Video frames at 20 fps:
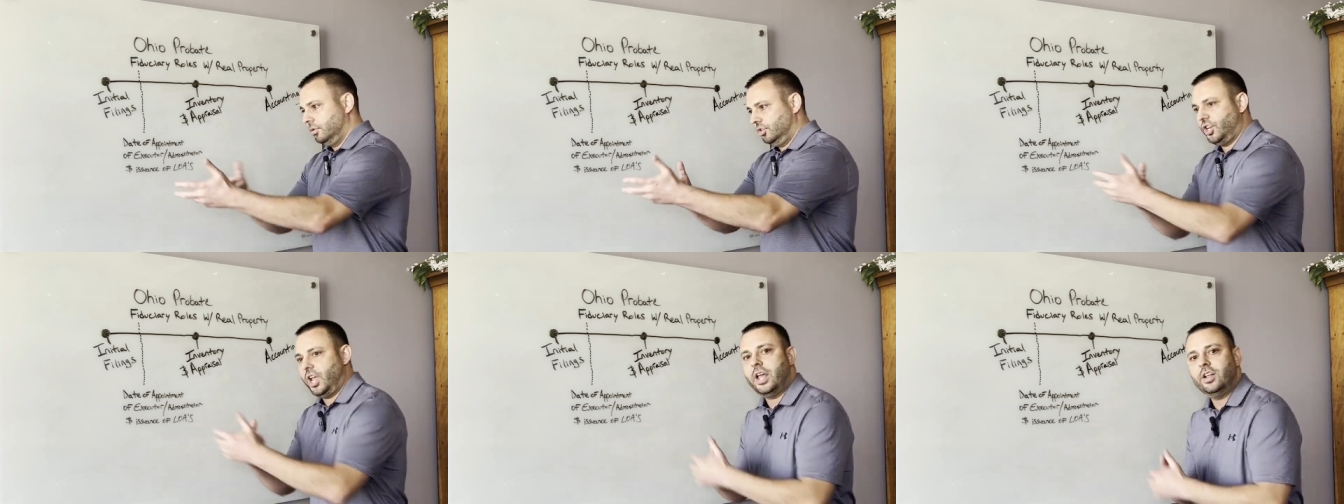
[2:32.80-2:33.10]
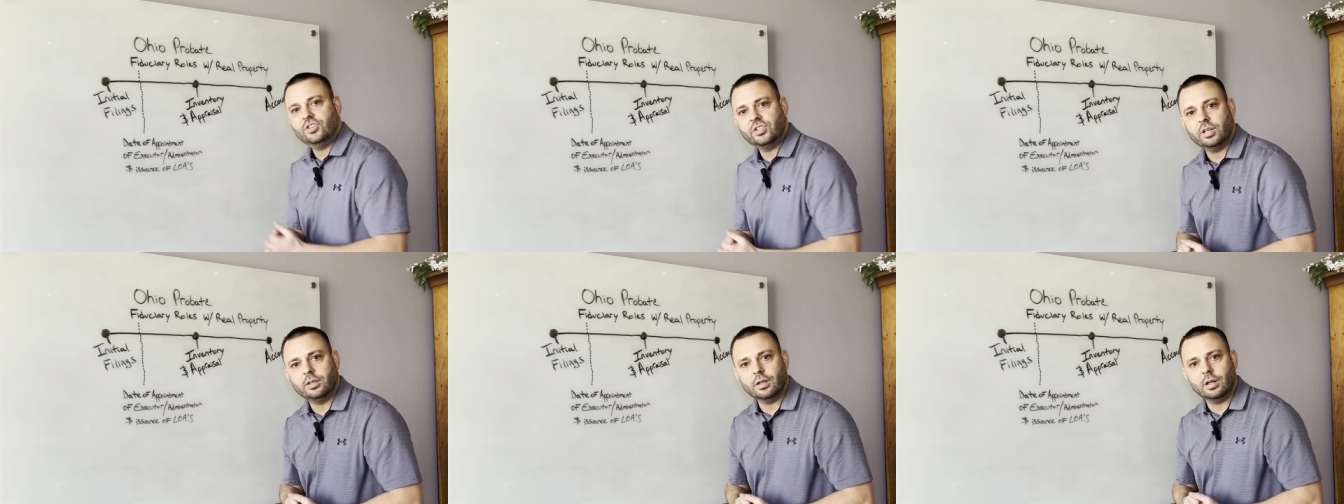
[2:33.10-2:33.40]

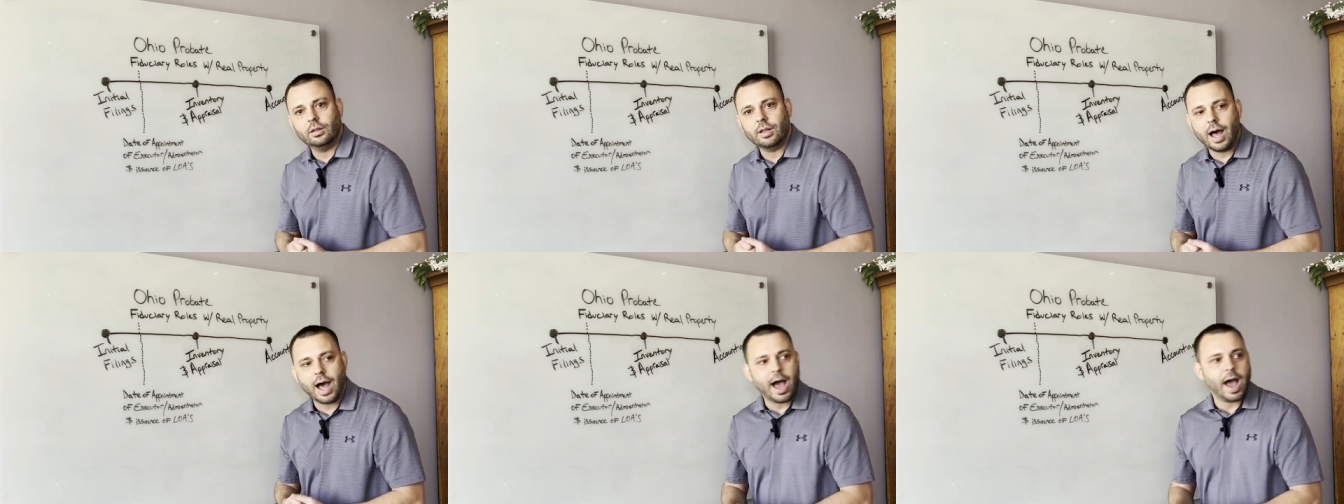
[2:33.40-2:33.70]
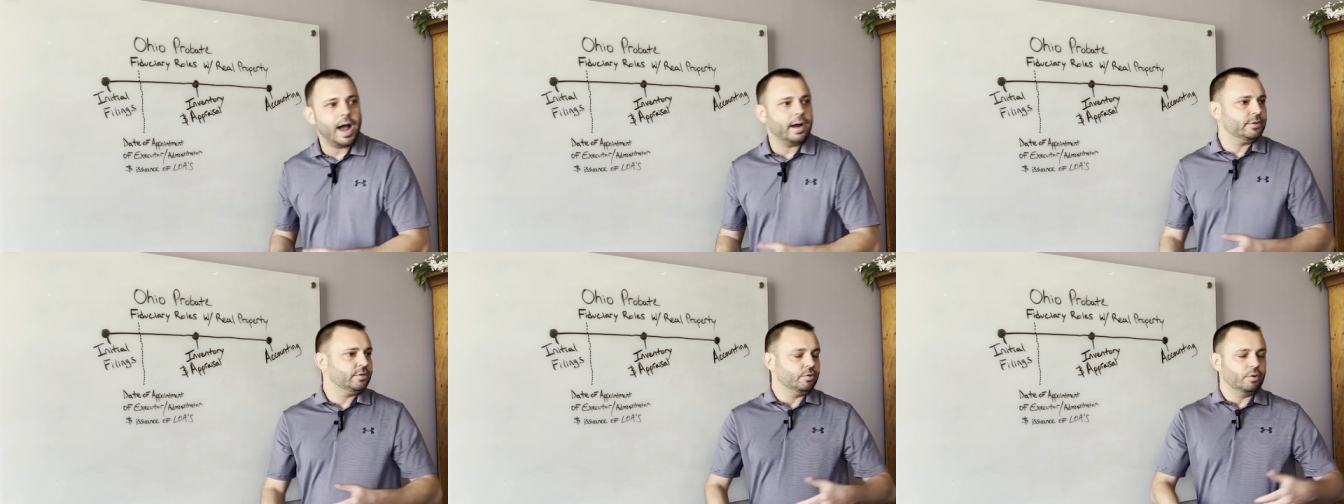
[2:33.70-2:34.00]
changing the
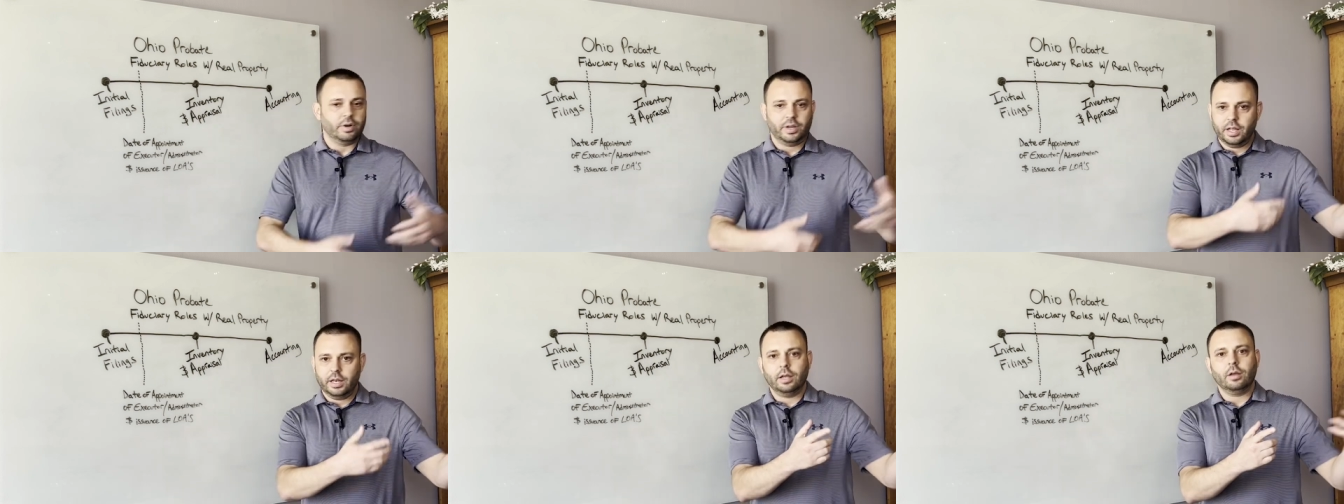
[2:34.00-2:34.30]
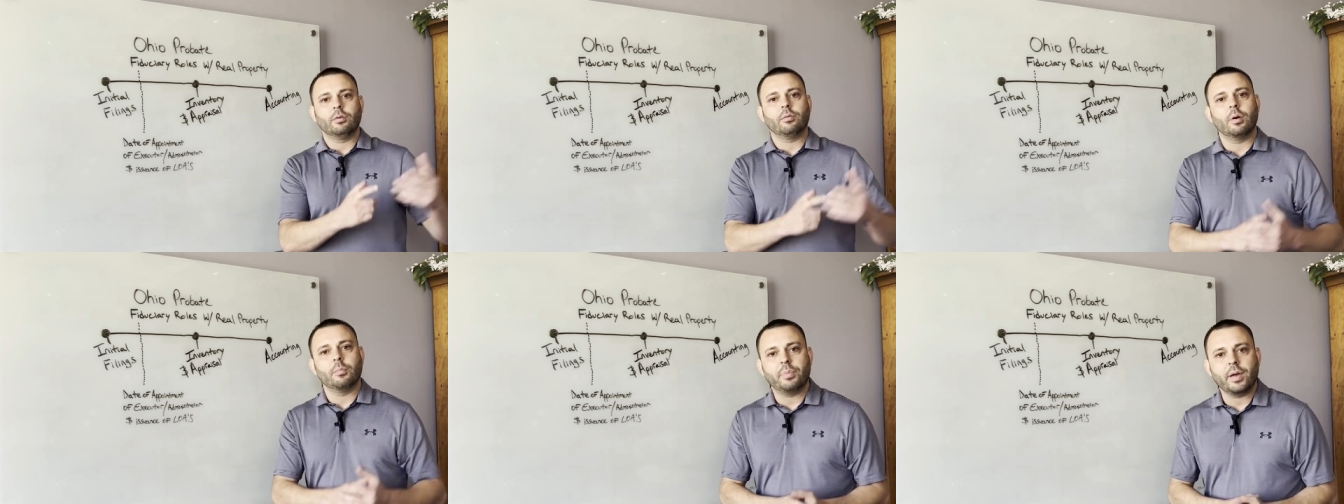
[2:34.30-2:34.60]
locks or getting
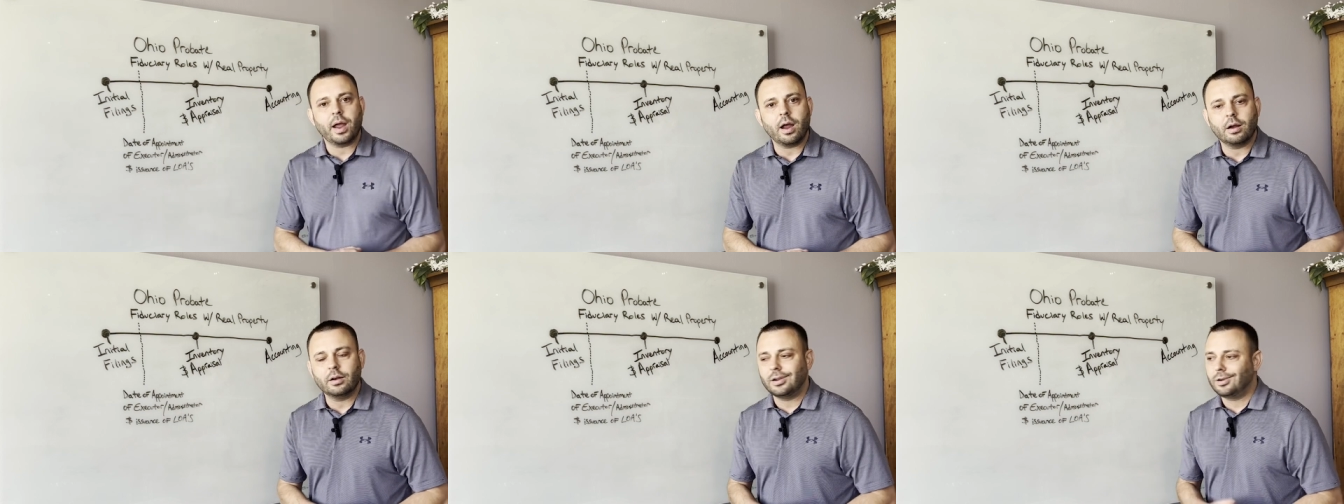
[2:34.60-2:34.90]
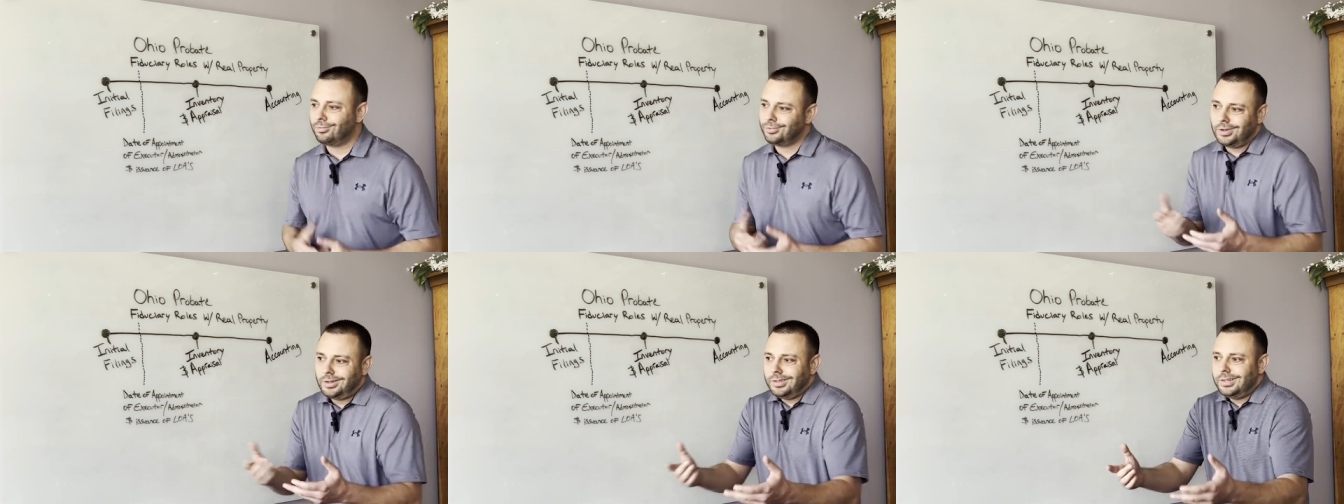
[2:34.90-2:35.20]
a repair done
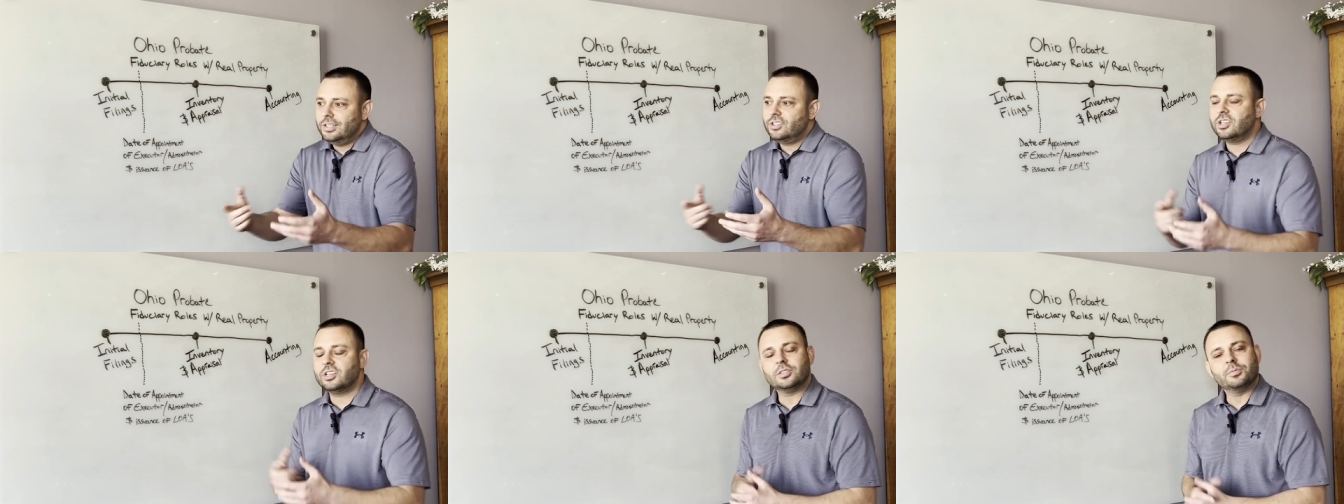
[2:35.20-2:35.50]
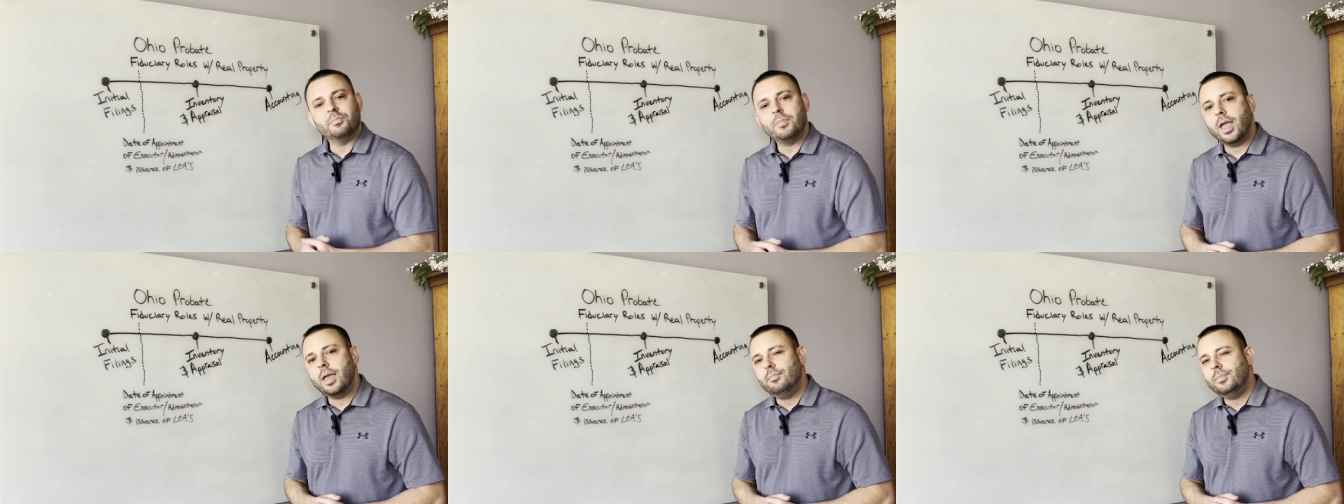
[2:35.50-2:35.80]
really just
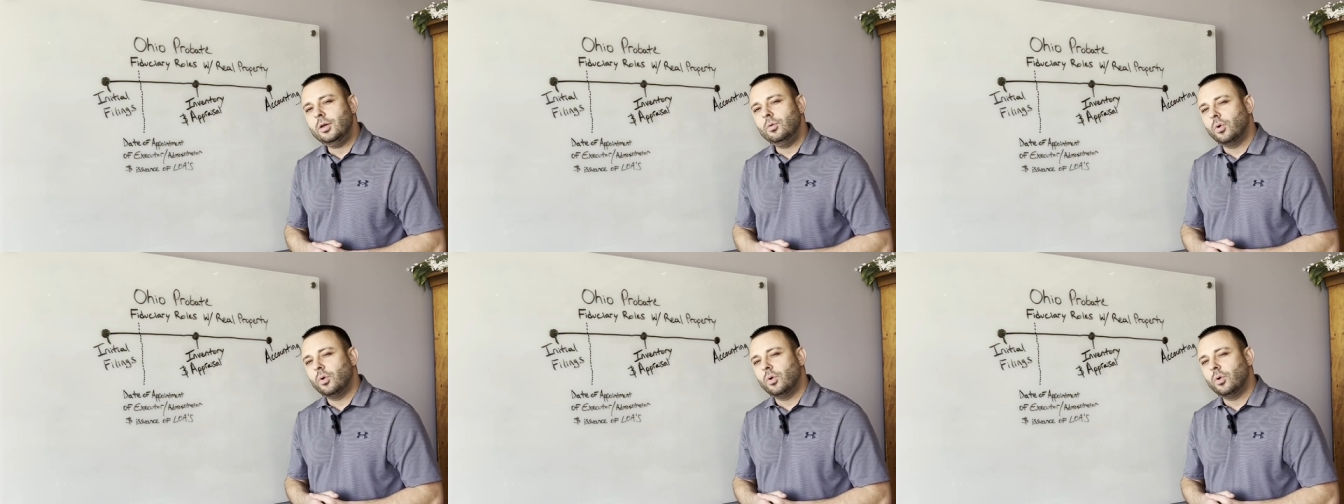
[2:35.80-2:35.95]
may be